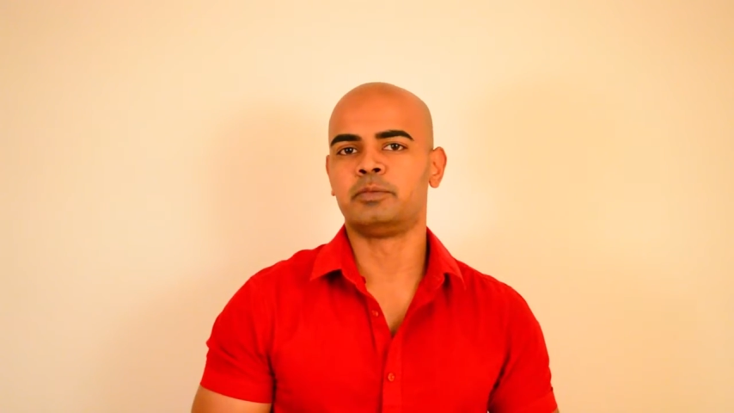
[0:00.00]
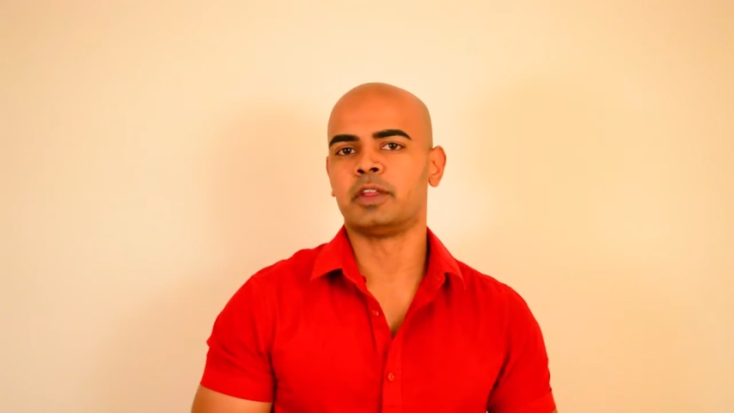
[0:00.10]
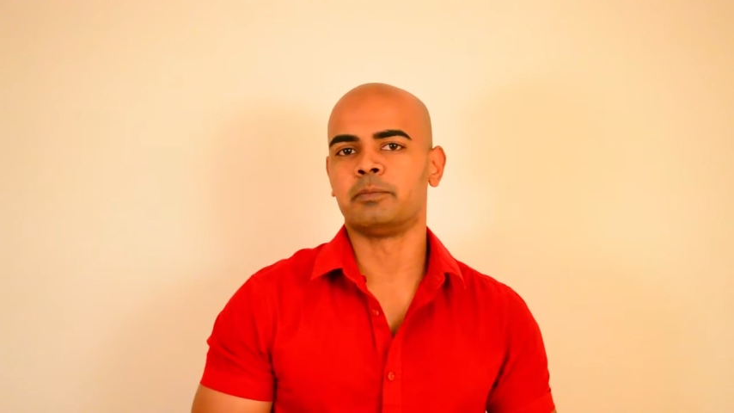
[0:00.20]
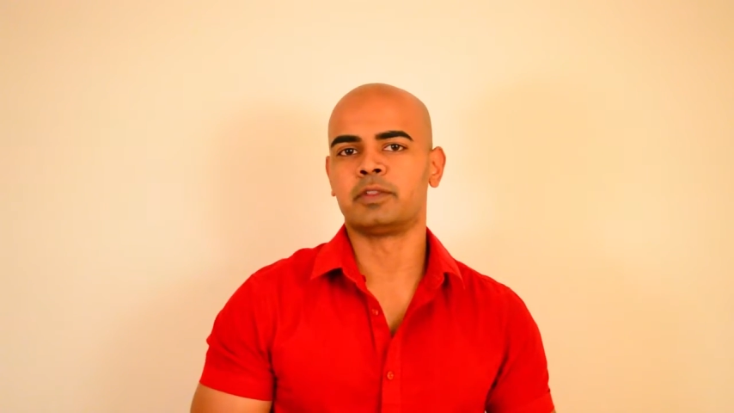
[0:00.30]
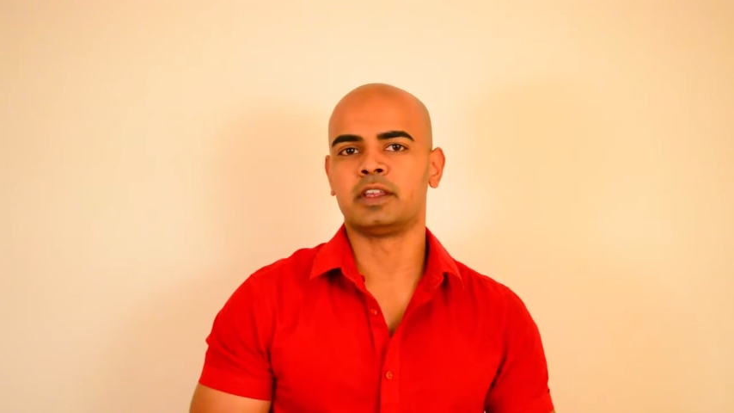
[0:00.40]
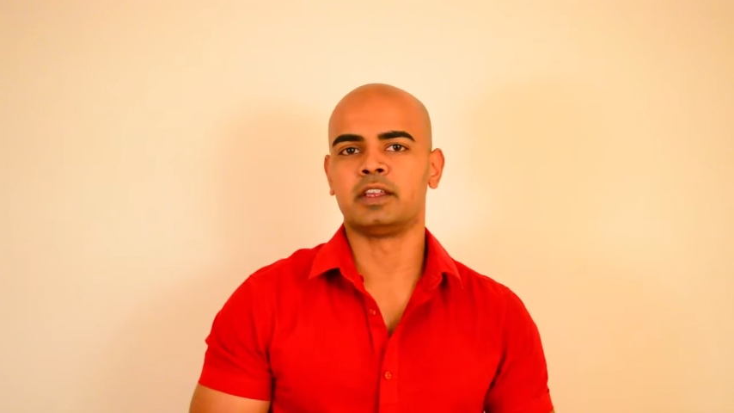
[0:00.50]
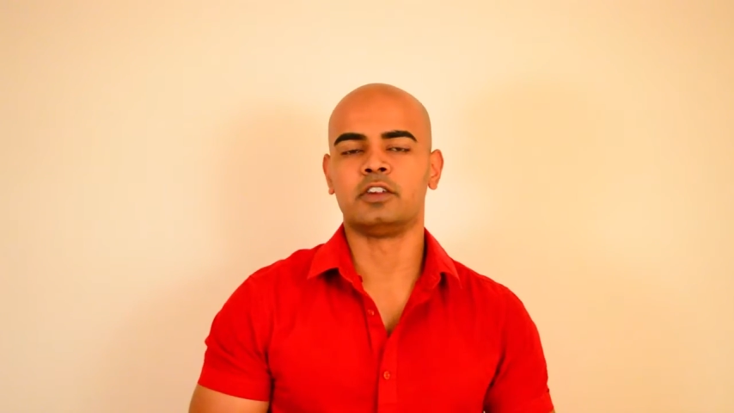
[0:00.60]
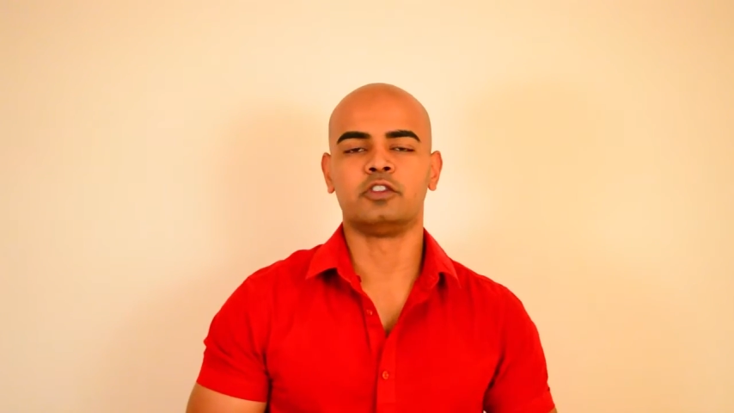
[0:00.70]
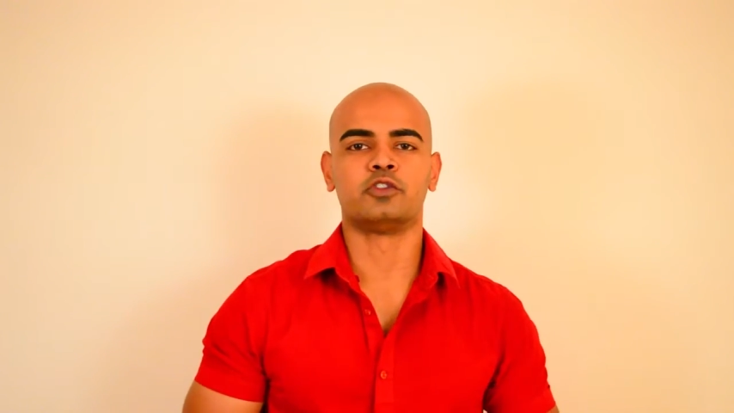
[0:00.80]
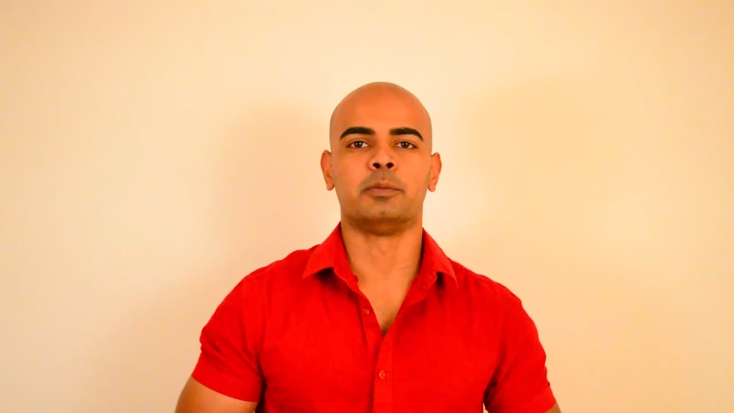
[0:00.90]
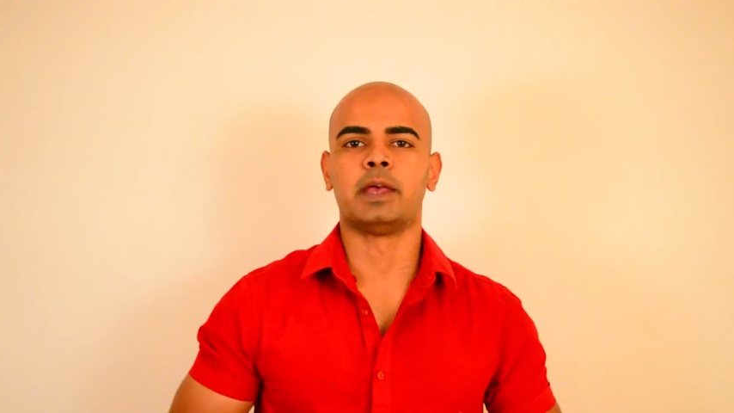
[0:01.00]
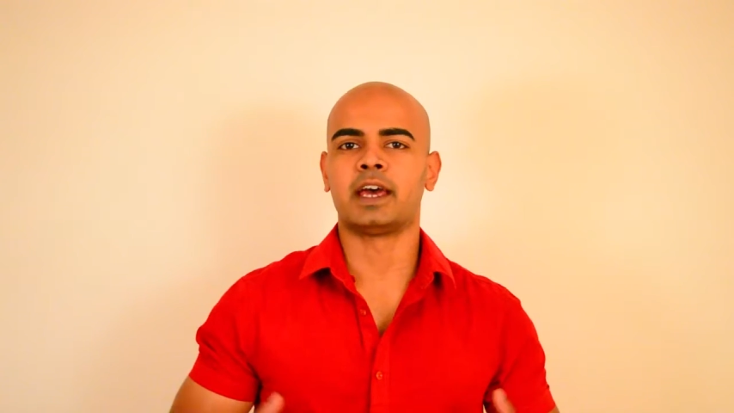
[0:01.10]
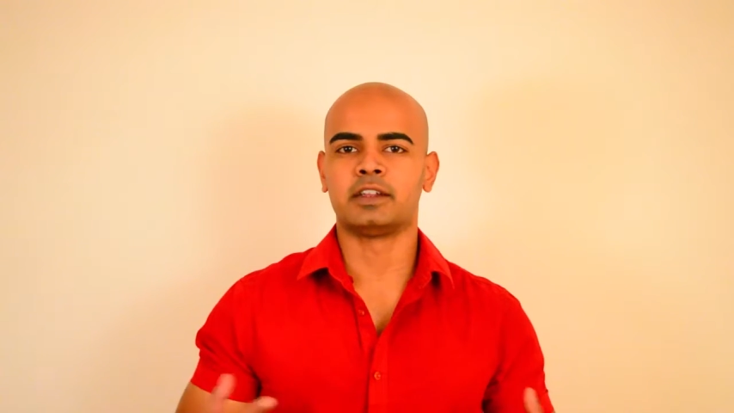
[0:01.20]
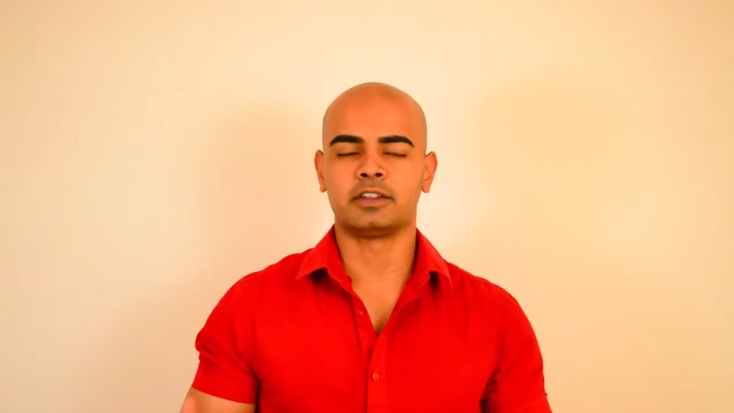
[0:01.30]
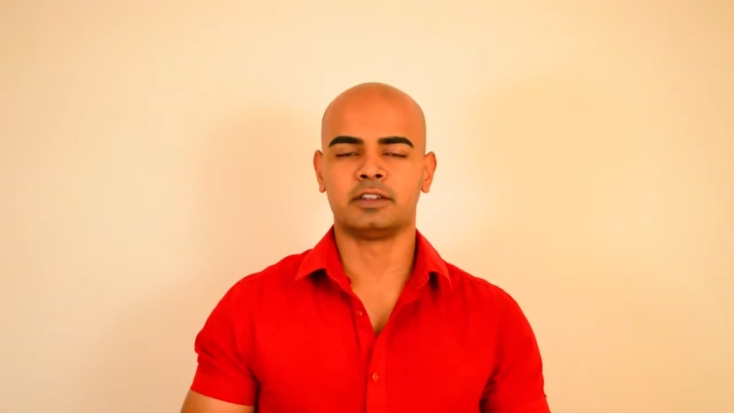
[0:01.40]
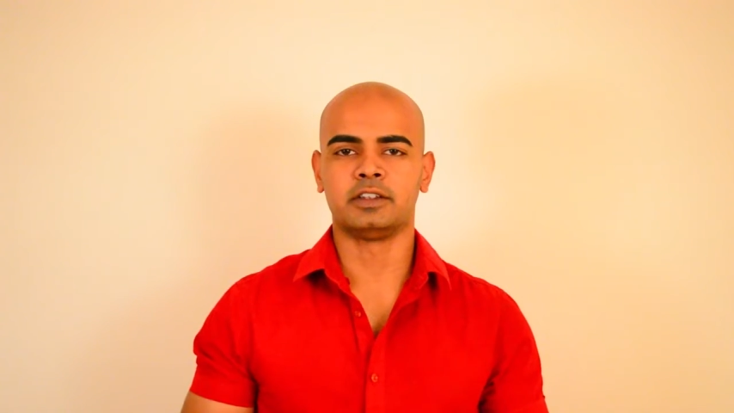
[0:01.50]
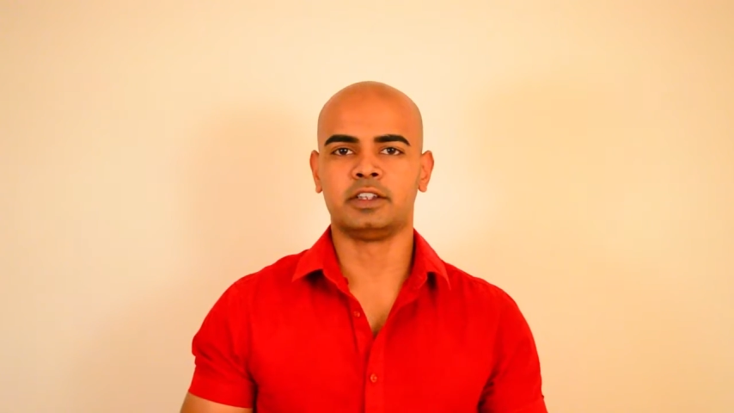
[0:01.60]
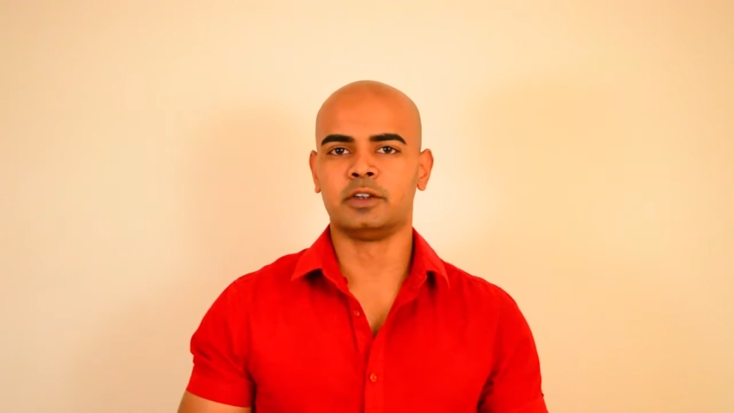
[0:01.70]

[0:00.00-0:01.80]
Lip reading: something dramatically.